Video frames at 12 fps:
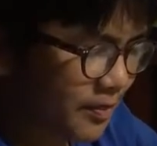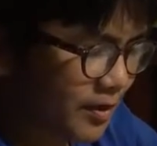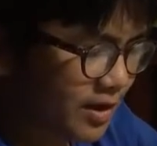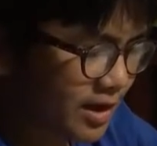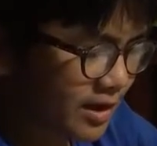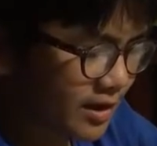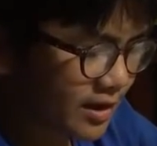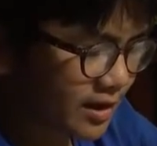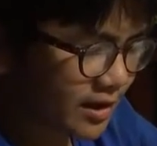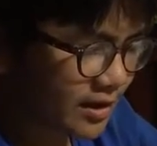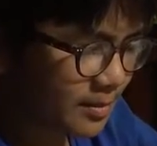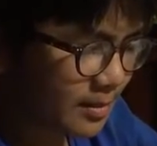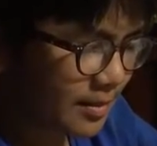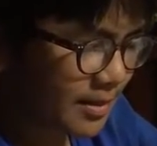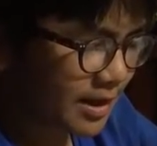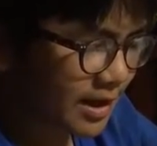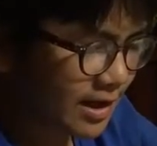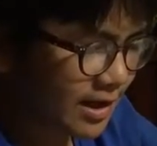you see
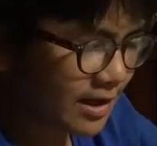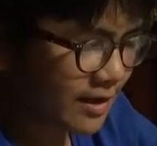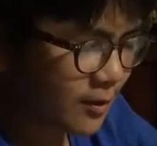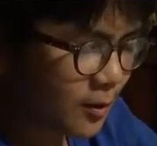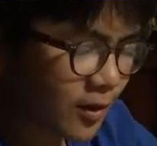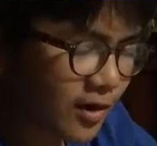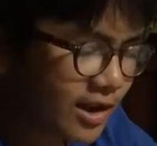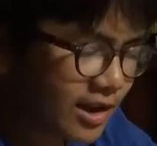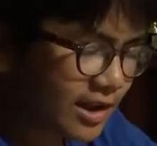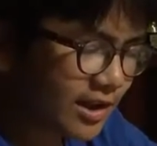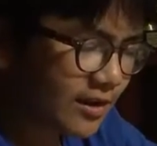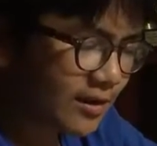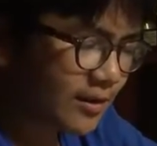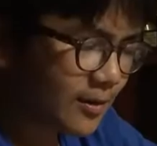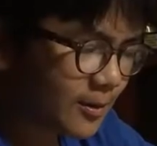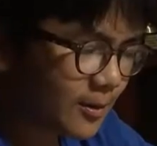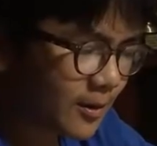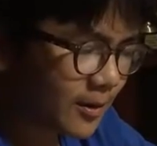maybe a Horsey
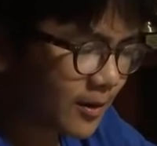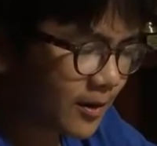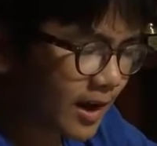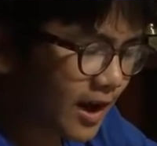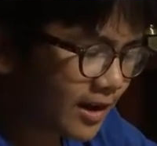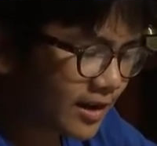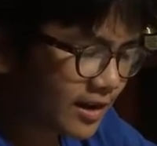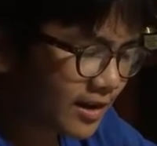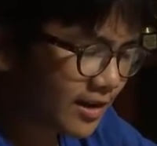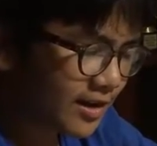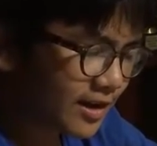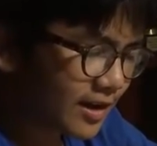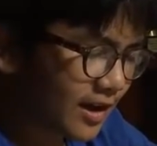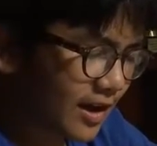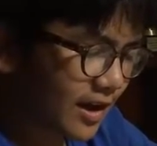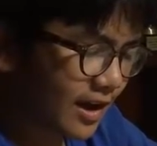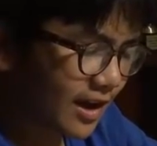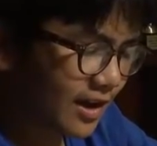or an Onix,
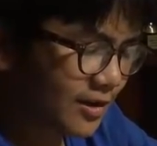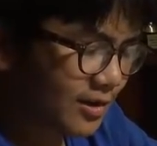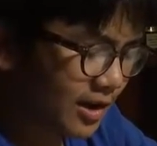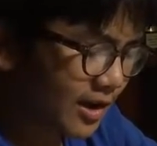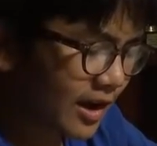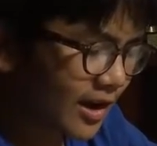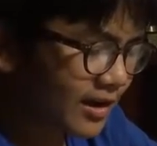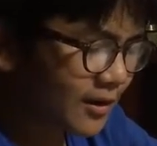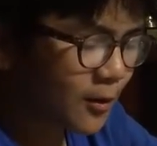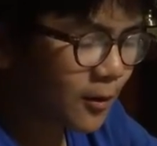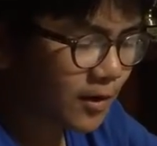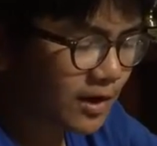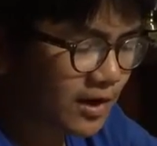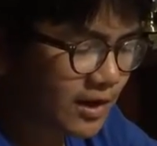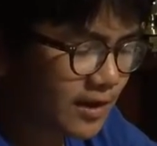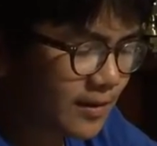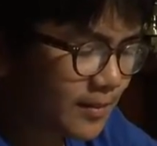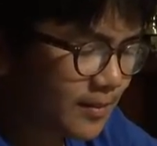and you click on the
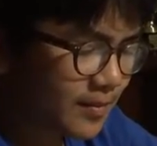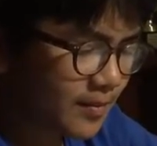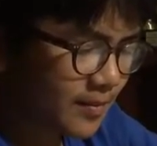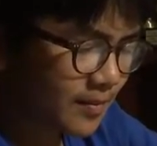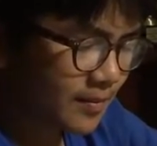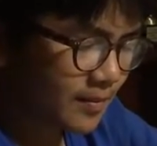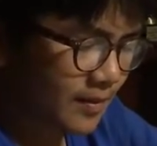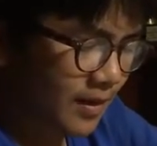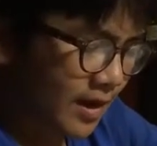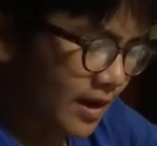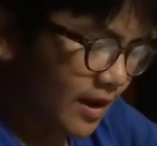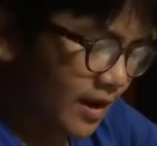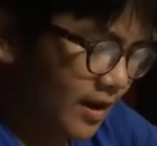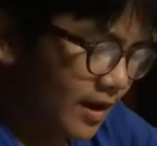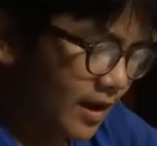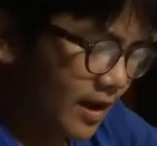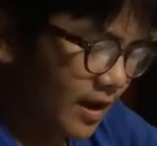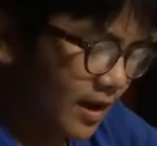Horsey,
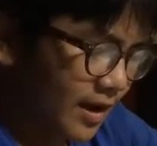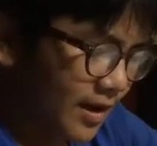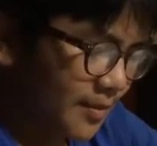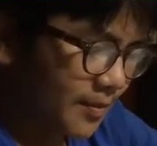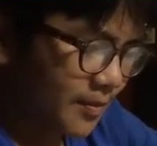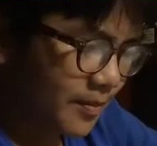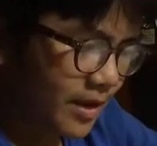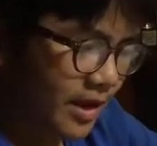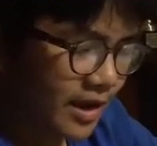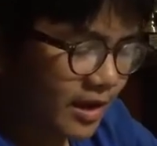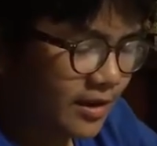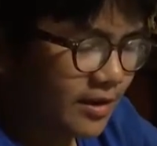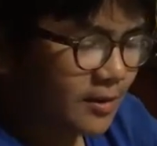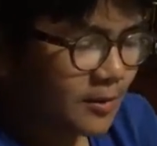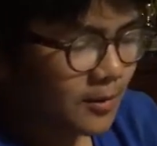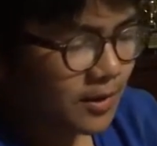and you